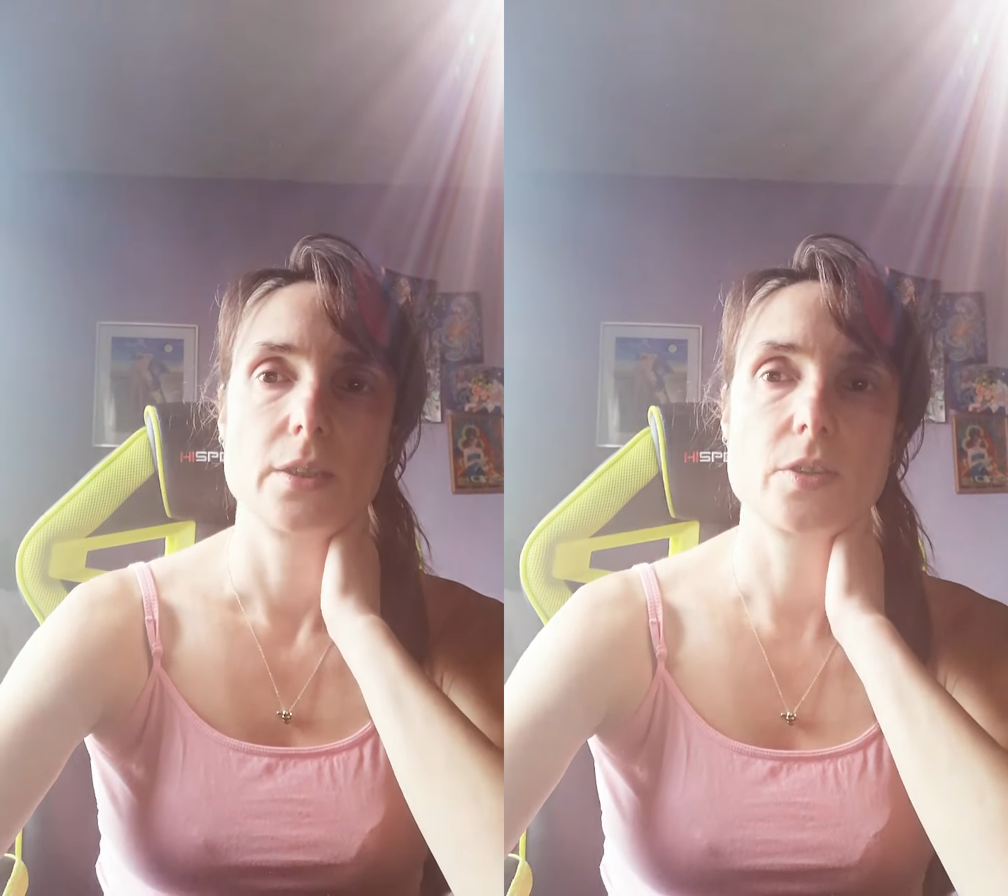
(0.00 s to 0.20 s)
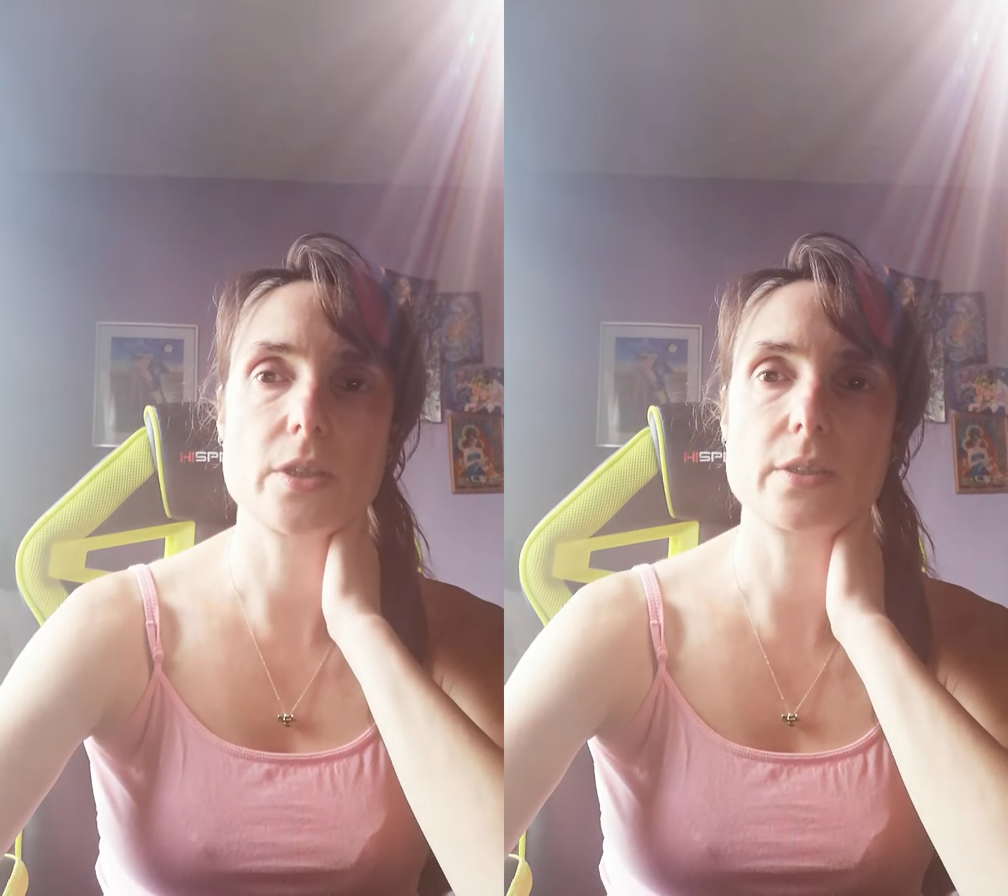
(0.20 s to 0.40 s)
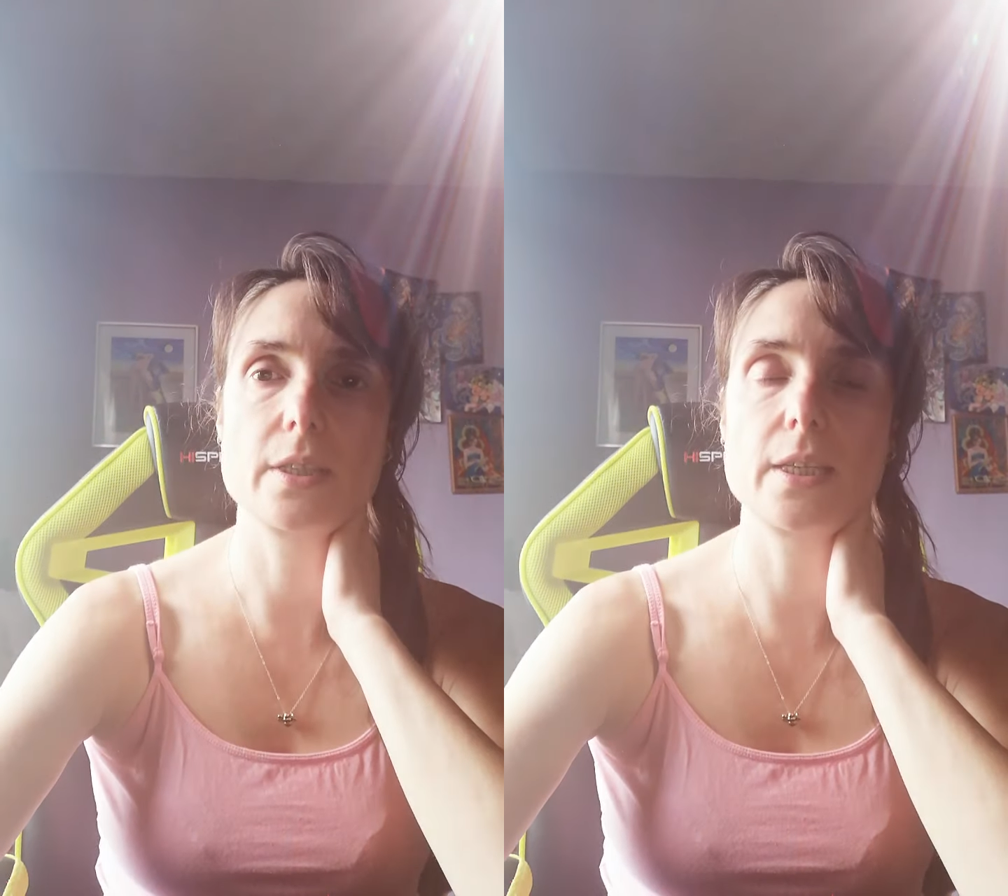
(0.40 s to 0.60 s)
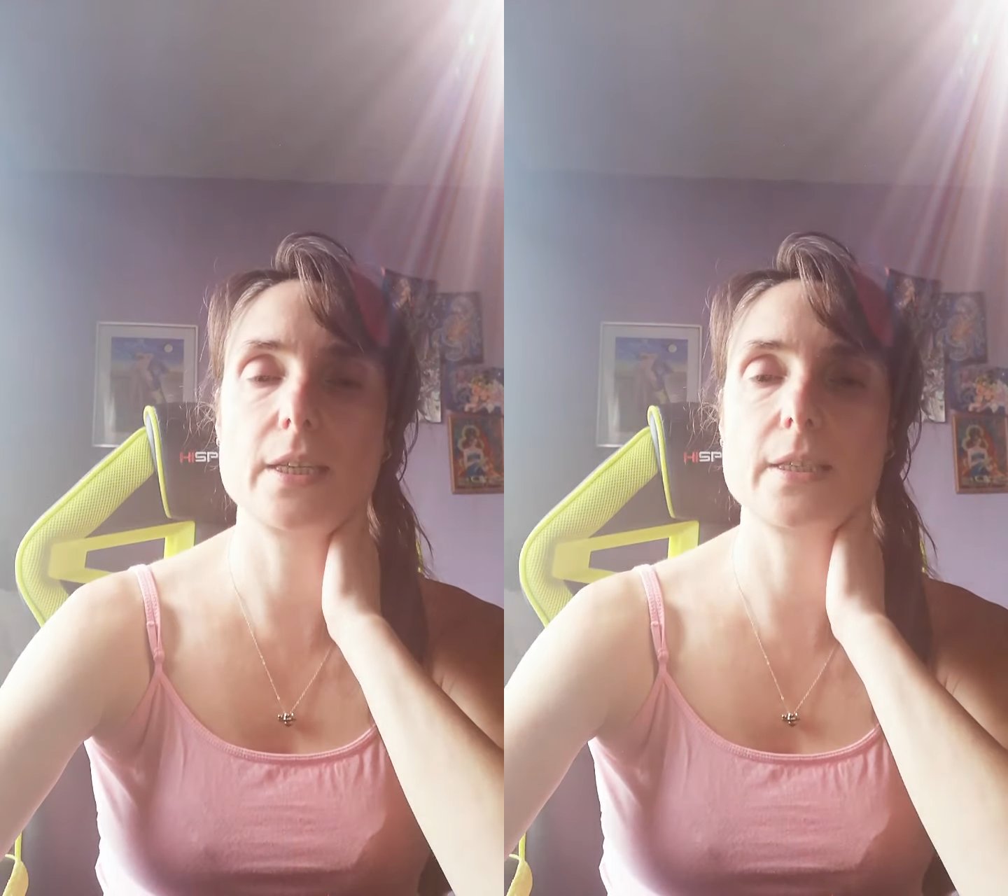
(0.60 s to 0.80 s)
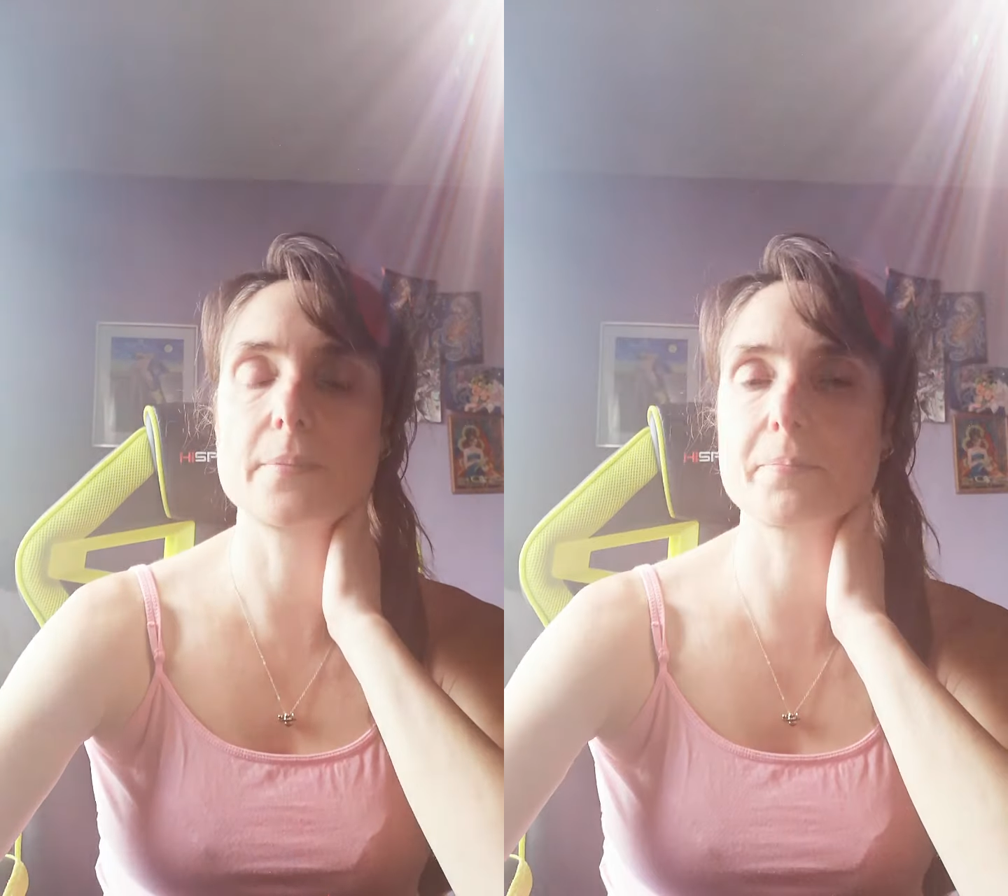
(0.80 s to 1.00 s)
you don't
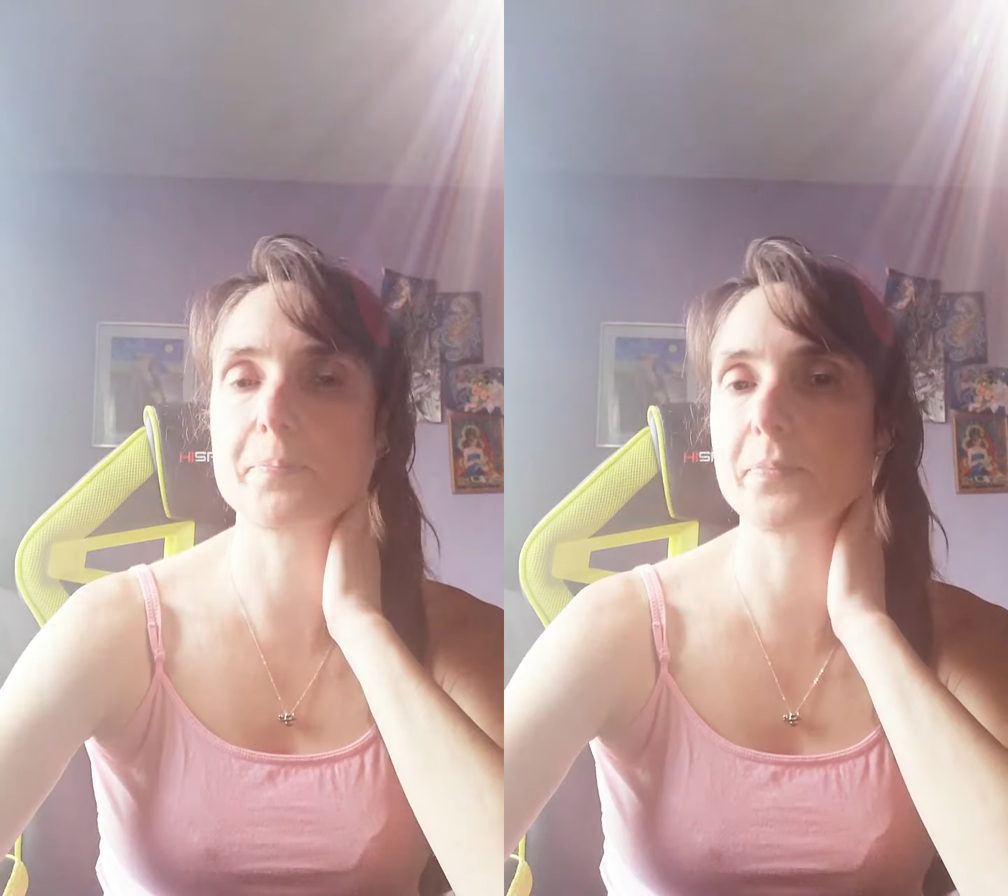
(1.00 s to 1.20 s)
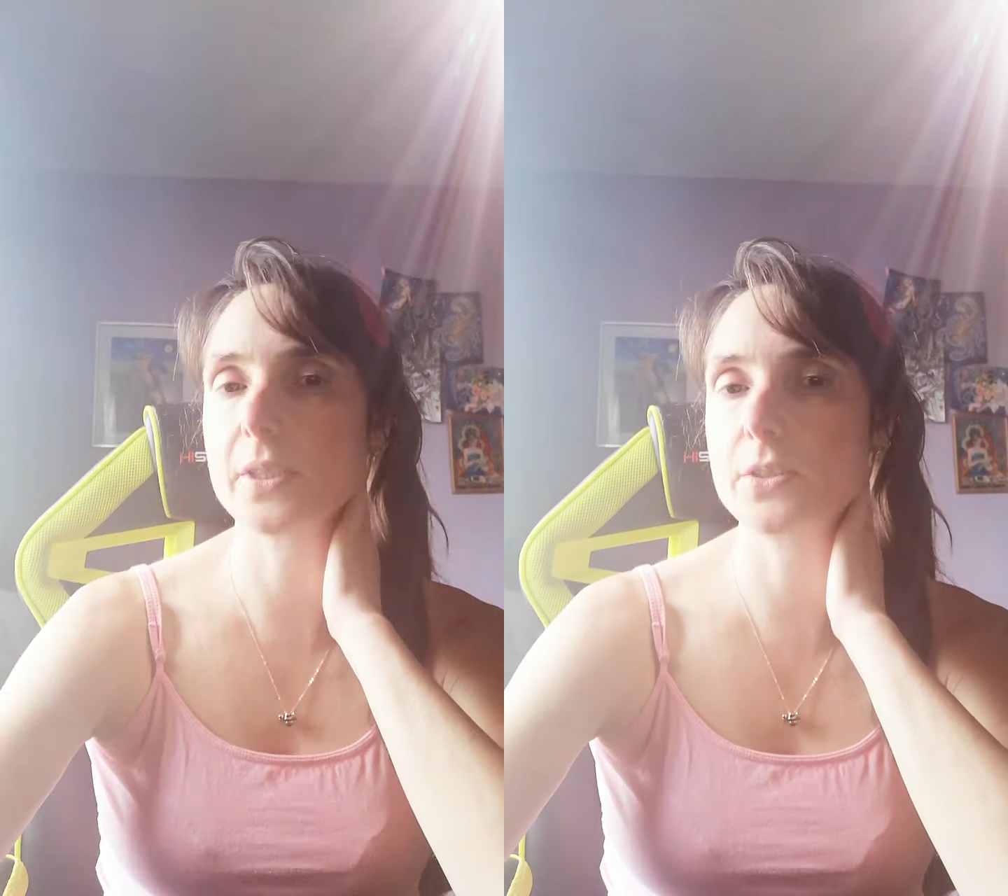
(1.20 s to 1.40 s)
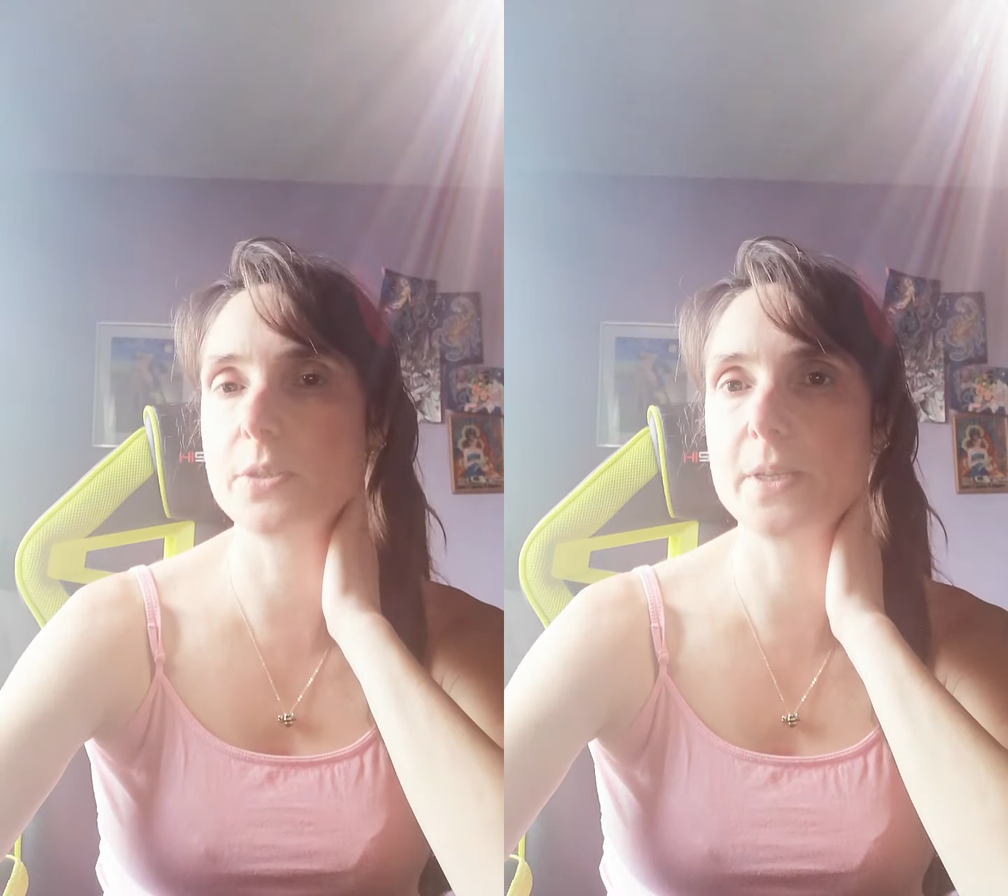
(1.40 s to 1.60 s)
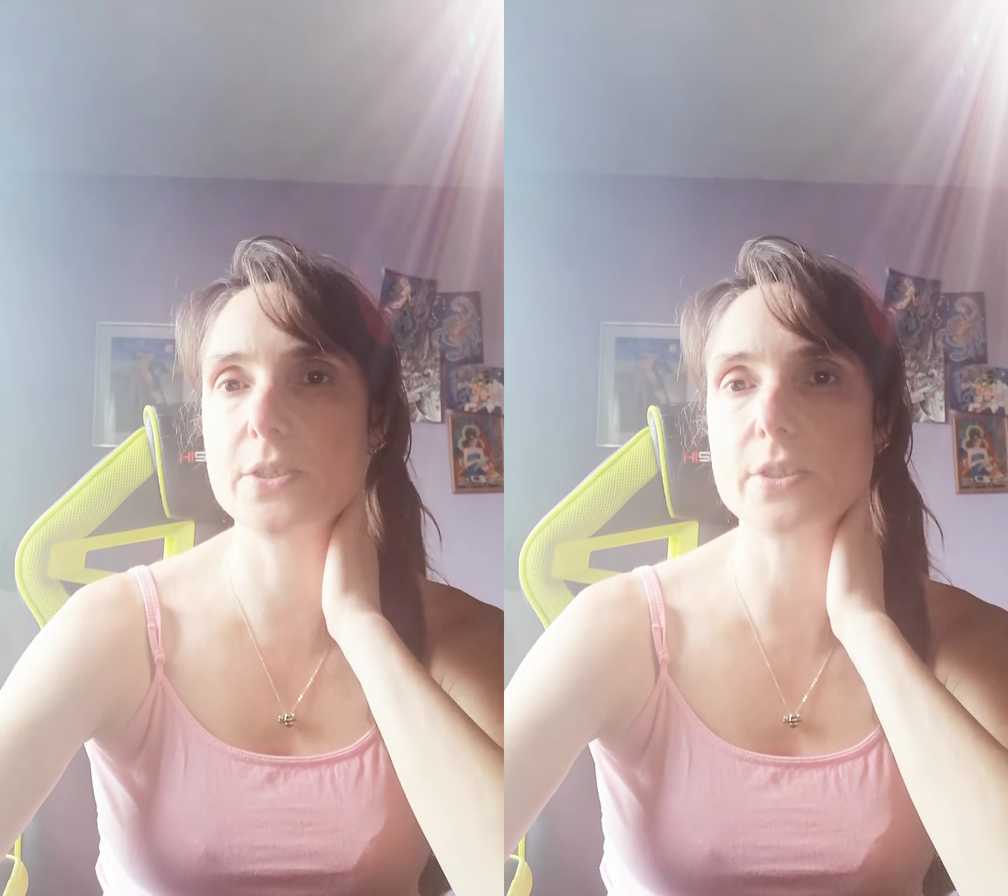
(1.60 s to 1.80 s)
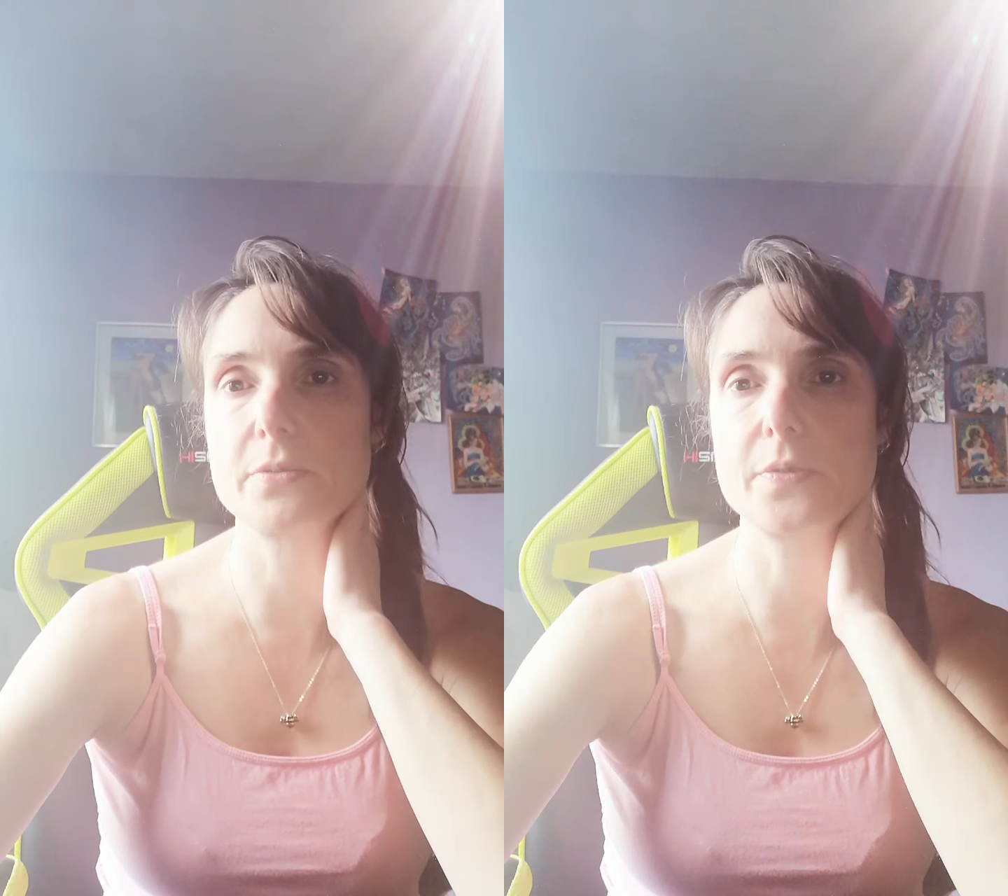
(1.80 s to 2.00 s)
need to be so